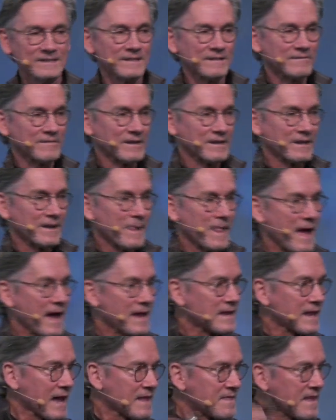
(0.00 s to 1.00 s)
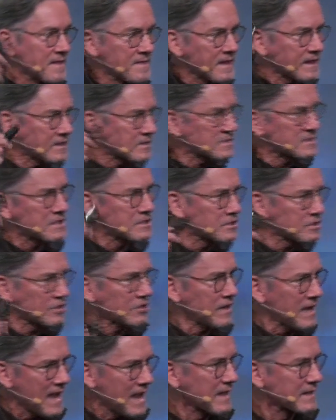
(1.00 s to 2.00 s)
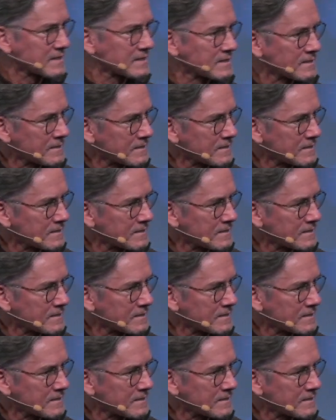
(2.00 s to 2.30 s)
Right? And then that goes into your head.